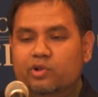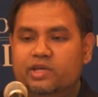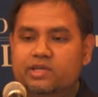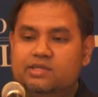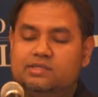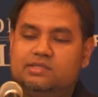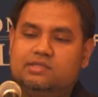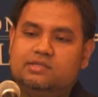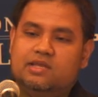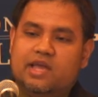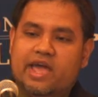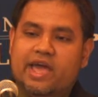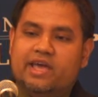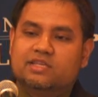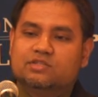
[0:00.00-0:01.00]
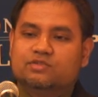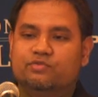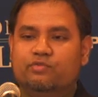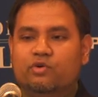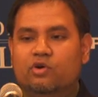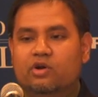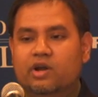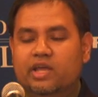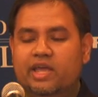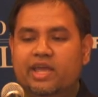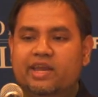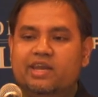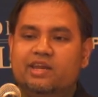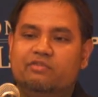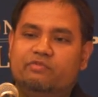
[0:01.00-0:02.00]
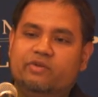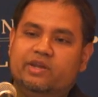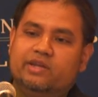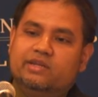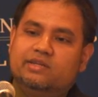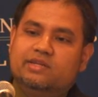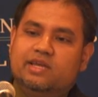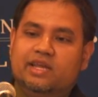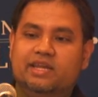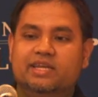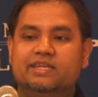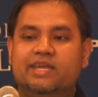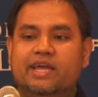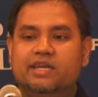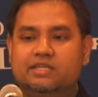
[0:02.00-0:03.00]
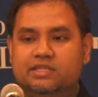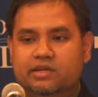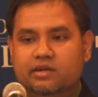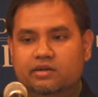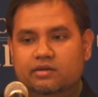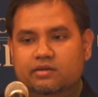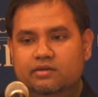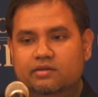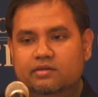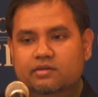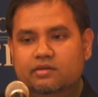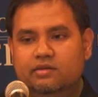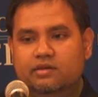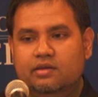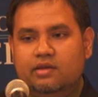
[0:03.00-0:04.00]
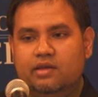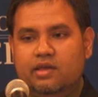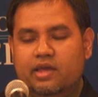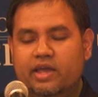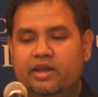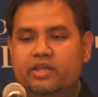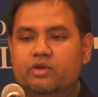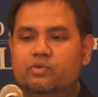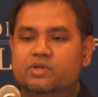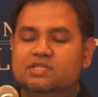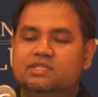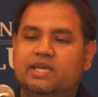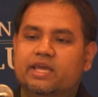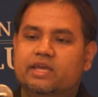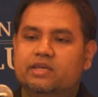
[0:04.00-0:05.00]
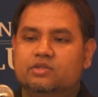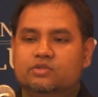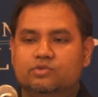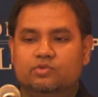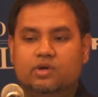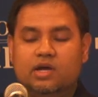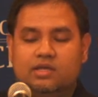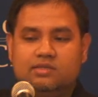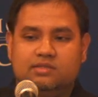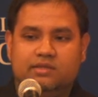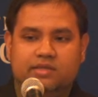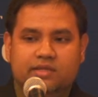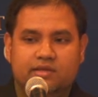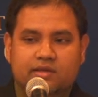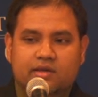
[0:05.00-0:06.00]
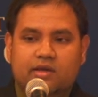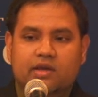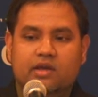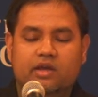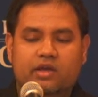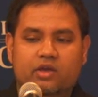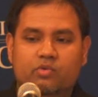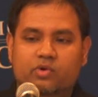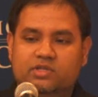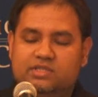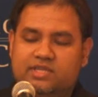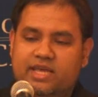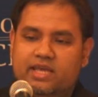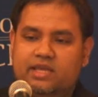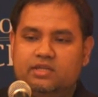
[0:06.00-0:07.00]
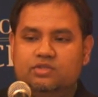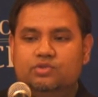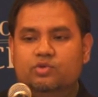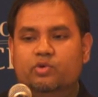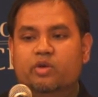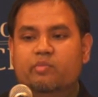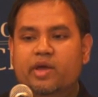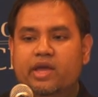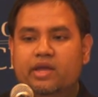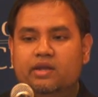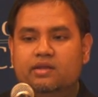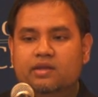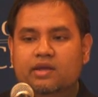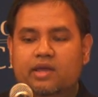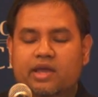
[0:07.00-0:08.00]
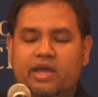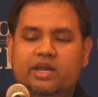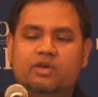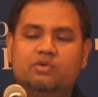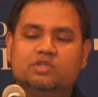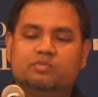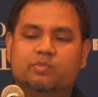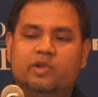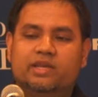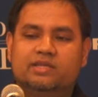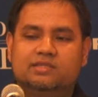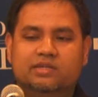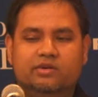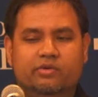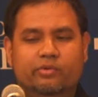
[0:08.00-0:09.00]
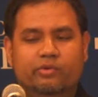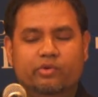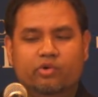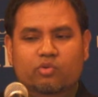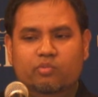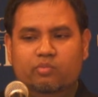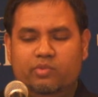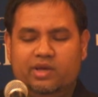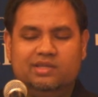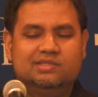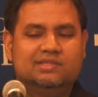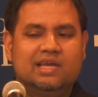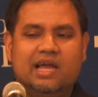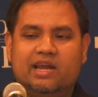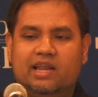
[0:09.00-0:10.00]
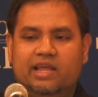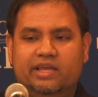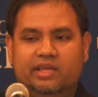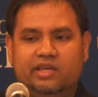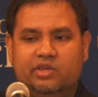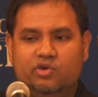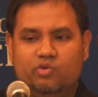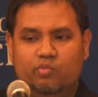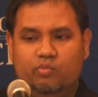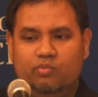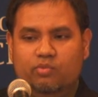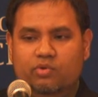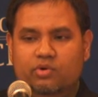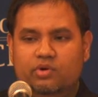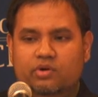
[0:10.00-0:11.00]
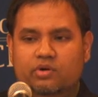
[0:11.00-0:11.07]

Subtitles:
Police asked for indefinite detention, and he was taken to custody, he was taken to remand, and he was placed in a room, it's kind of like a cube.